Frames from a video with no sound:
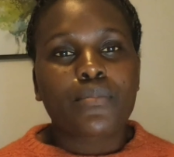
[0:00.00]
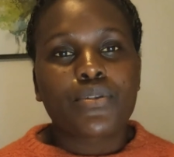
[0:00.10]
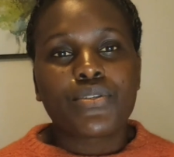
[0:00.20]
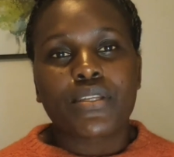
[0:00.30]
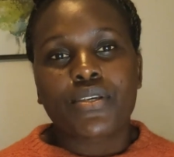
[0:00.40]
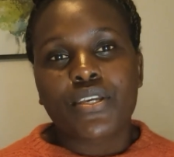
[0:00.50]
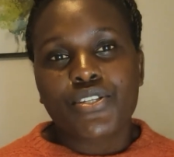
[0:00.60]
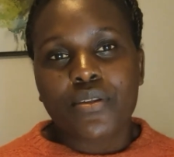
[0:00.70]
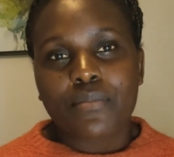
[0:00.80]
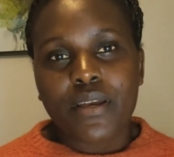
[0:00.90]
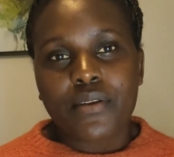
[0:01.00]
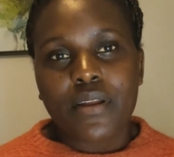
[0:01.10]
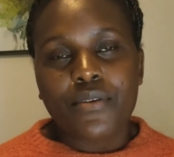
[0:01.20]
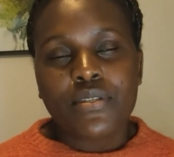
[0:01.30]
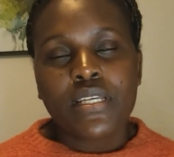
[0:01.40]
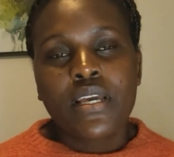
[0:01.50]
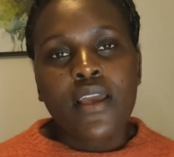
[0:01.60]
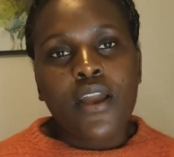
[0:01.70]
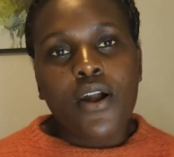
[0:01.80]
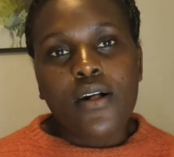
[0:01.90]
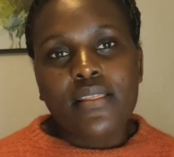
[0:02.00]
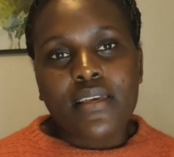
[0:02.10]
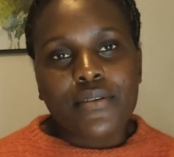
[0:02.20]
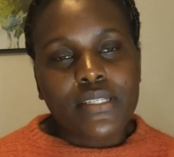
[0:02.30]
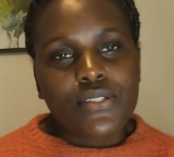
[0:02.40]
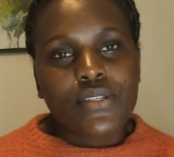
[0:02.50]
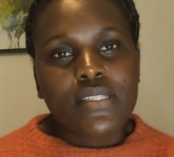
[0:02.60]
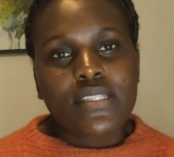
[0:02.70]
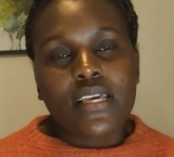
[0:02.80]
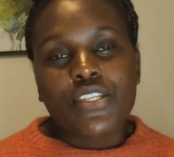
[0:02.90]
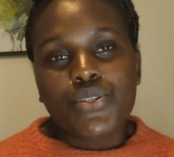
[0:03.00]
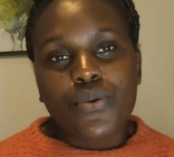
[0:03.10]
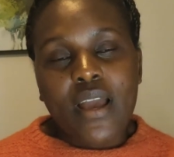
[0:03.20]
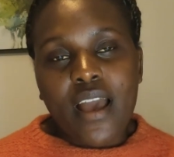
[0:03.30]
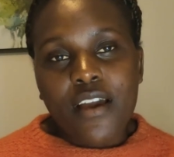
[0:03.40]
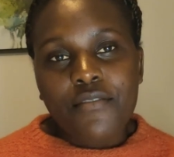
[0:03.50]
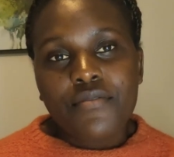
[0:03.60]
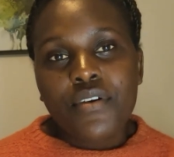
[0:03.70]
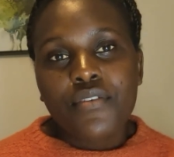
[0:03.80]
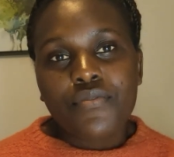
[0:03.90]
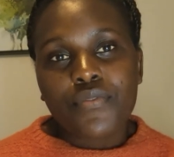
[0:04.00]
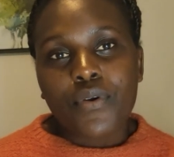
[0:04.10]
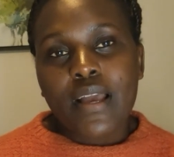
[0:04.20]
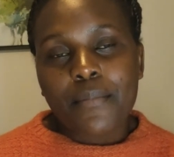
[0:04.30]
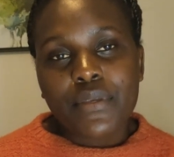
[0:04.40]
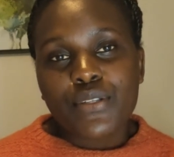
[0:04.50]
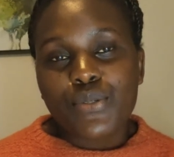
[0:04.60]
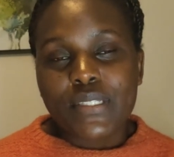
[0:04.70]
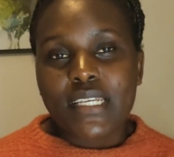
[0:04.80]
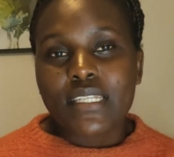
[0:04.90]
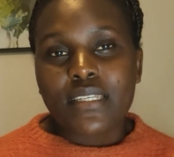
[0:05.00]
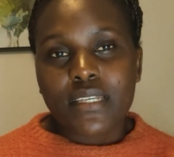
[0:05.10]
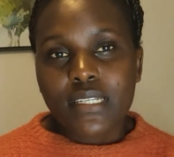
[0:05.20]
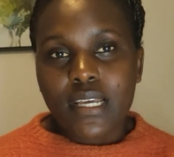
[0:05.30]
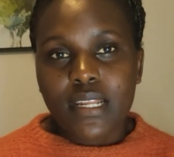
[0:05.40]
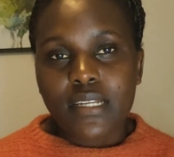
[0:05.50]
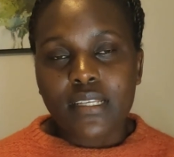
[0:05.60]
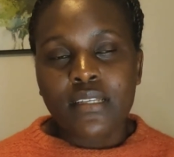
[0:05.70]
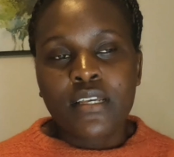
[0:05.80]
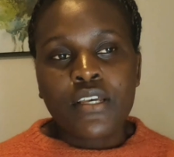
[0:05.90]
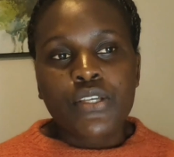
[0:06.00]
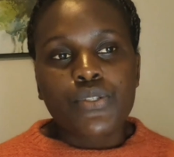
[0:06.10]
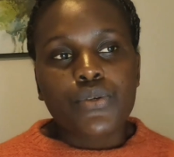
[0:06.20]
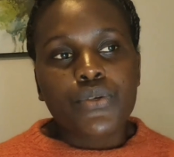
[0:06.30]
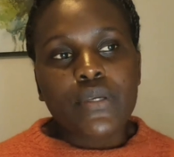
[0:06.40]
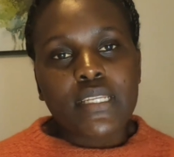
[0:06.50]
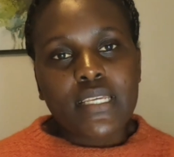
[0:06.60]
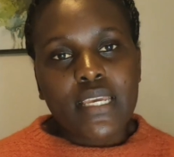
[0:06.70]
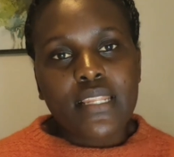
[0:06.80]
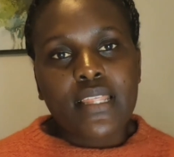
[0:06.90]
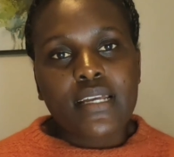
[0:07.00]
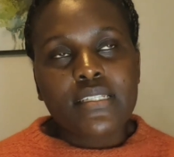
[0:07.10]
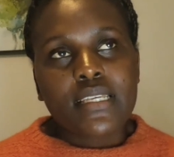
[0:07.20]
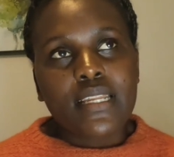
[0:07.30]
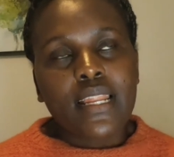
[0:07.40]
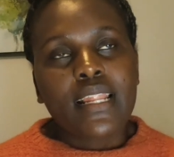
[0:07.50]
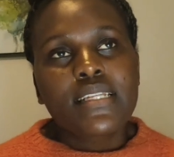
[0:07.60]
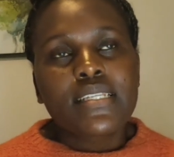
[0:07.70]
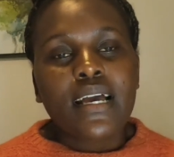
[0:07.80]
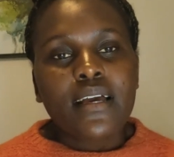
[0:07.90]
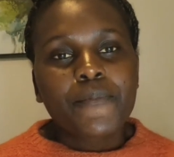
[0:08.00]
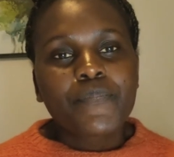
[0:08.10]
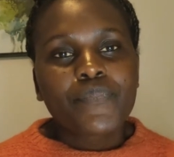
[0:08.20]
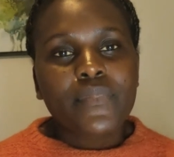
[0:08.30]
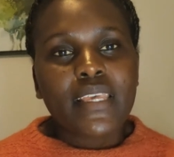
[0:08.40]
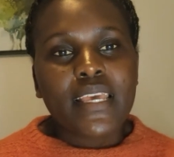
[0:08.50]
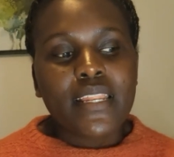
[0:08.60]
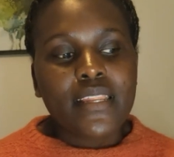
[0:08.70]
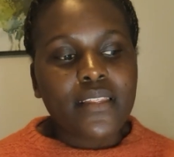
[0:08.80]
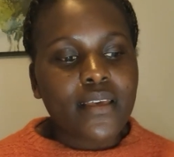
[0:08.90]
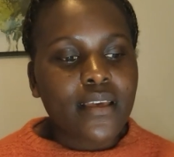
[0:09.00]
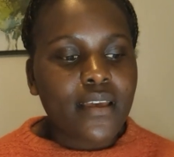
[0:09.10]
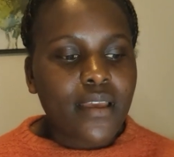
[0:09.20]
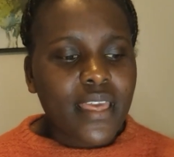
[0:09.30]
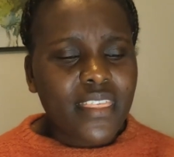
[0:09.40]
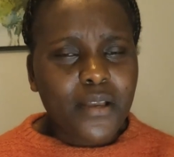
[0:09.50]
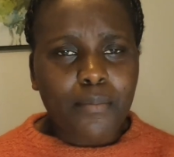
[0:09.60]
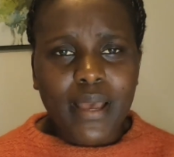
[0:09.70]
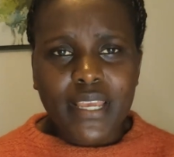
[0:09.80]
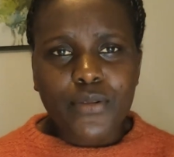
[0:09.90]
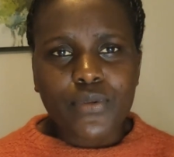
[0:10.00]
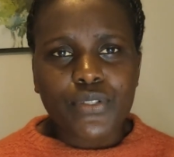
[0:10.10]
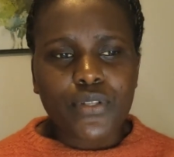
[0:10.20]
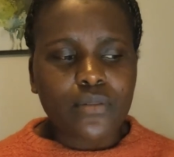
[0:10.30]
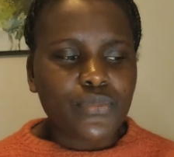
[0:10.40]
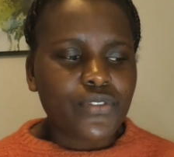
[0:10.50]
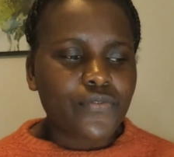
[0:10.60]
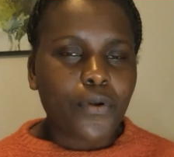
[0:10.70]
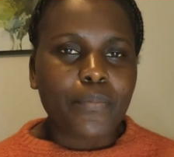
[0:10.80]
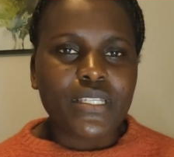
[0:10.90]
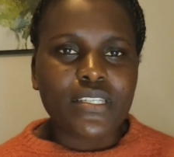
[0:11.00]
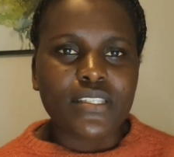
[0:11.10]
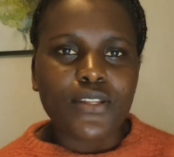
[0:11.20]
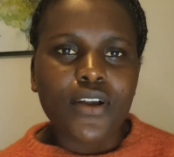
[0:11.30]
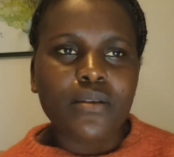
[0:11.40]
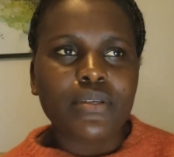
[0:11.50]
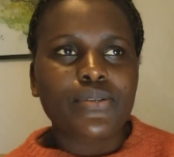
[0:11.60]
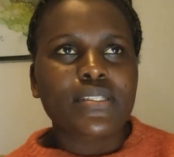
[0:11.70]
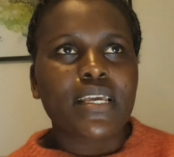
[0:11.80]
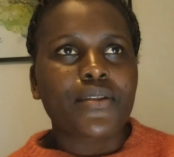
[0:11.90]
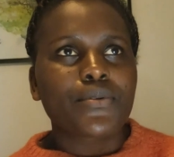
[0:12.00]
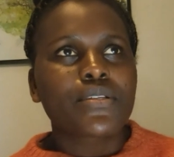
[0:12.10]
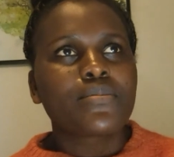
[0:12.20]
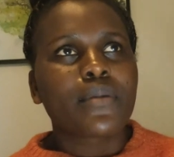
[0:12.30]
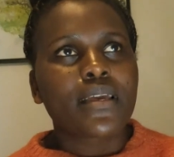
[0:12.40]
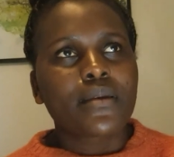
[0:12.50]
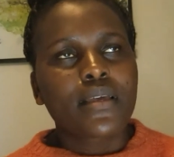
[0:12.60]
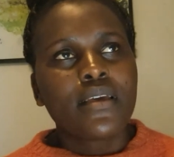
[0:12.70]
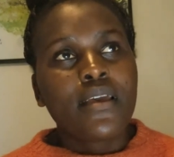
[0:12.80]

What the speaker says: about your education background, all the reasons that you have for coming to study here in Canada. So you indicate that in a letter, and I think mine was almost 4 pages long, because I wrote my